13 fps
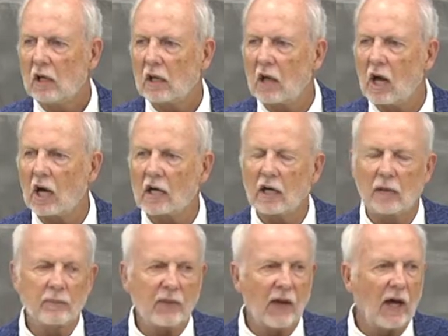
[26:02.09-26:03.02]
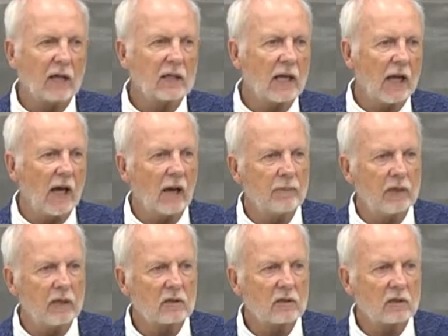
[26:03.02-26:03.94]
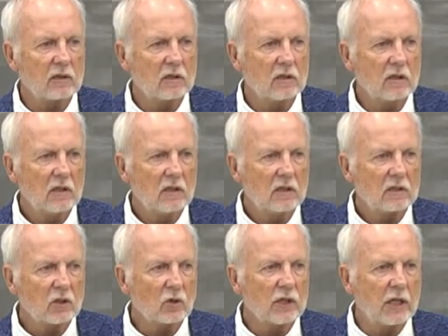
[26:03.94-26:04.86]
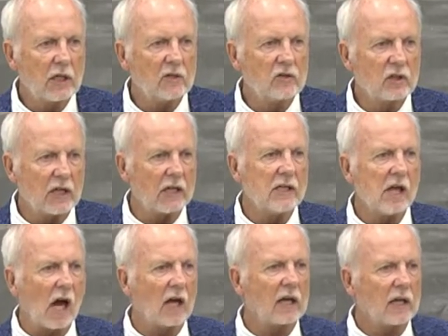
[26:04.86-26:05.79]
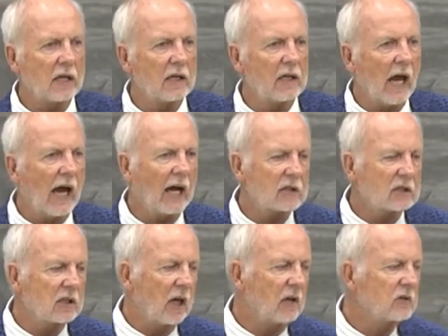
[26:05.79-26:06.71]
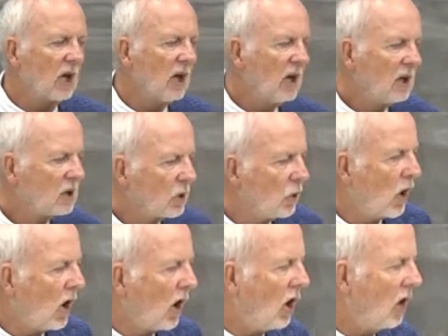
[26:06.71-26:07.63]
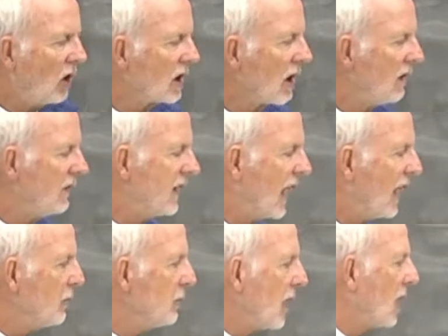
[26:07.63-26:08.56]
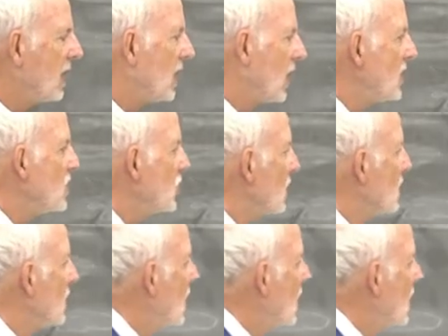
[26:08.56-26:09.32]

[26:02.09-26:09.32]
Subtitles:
Lock up that cabinet so kids cannot get access to all of that medication.